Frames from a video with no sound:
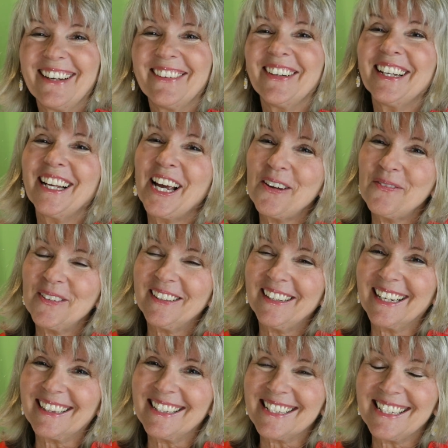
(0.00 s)
Well, I hope you
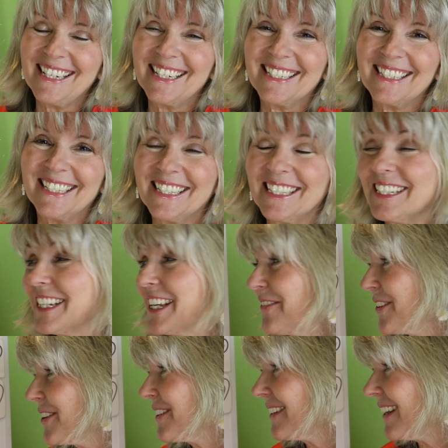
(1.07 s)
like this idea.
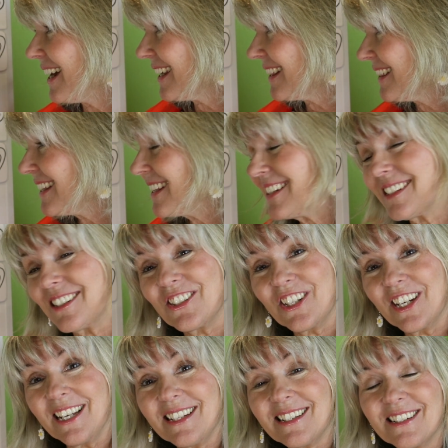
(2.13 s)
If you like these
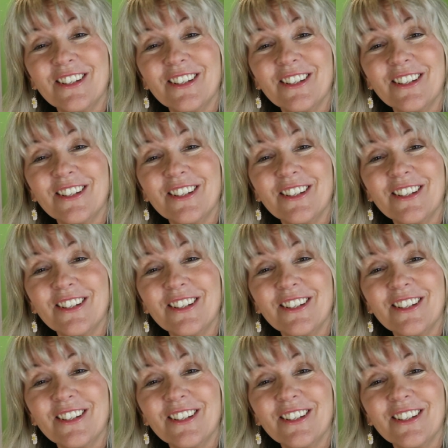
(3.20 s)
sheets,